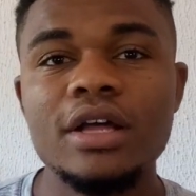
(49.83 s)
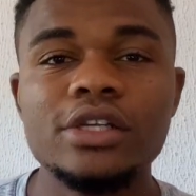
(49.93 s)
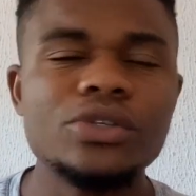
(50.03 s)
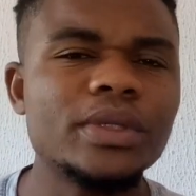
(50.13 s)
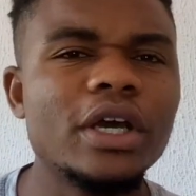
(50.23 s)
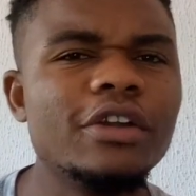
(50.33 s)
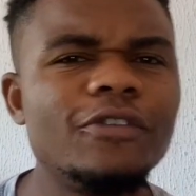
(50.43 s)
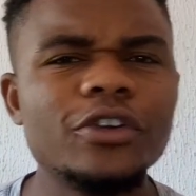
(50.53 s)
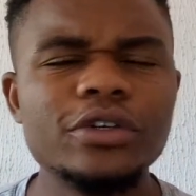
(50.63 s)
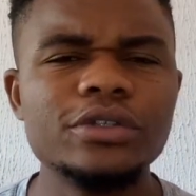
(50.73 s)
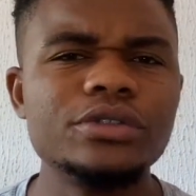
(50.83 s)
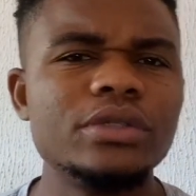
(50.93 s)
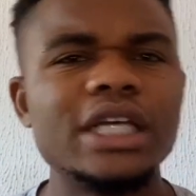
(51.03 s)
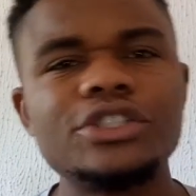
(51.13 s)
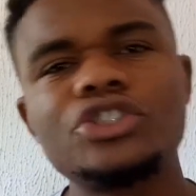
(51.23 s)
So without any further ado,
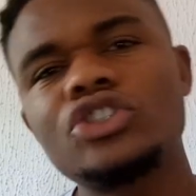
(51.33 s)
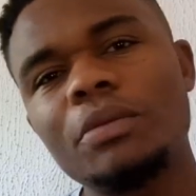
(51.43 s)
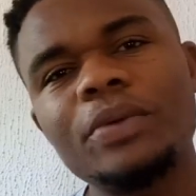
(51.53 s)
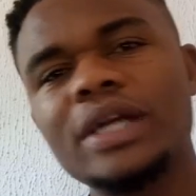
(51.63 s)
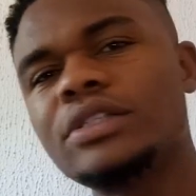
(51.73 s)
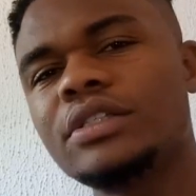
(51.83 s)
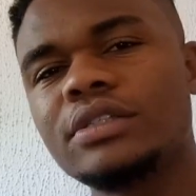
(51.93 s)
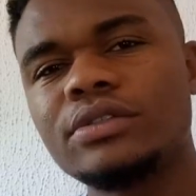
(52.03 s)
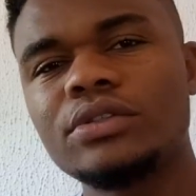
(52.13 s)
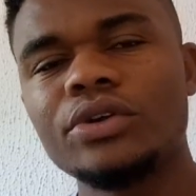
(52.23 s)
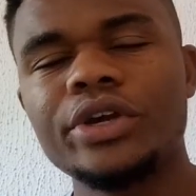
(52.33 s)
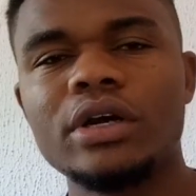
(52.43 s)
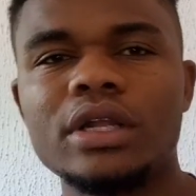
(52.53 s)
let's jump right into the tutorial,